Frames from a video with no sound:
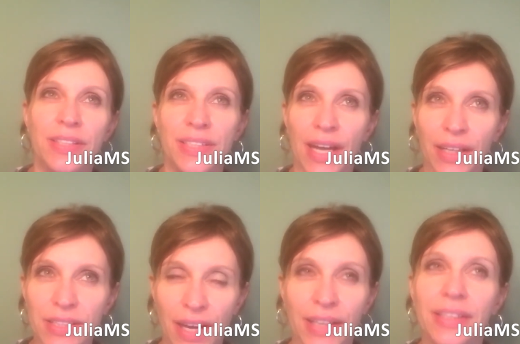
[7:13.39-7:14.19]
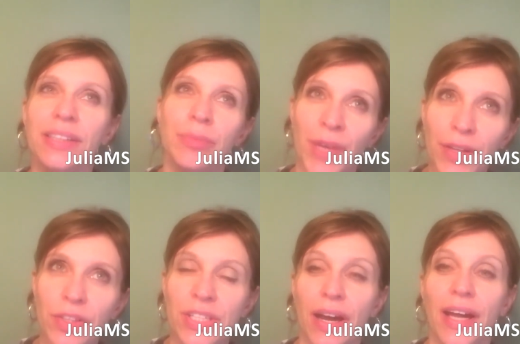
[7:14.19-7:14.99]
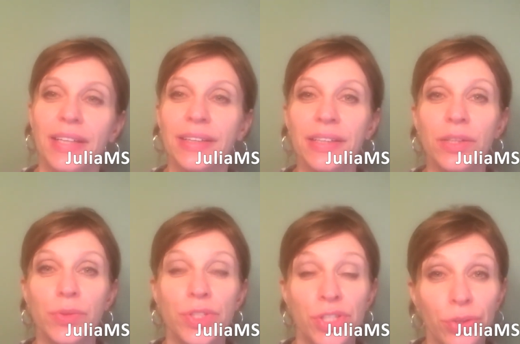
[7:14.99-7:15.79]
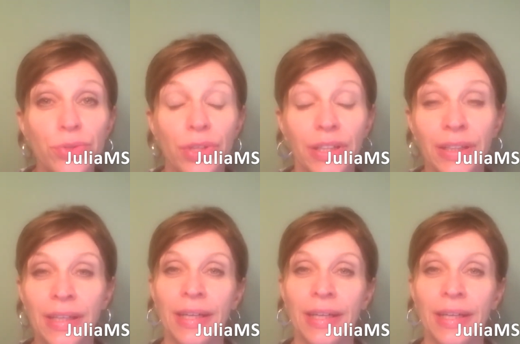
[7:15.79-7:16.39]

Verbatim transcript: The dad died, then the mother died, and then there was children.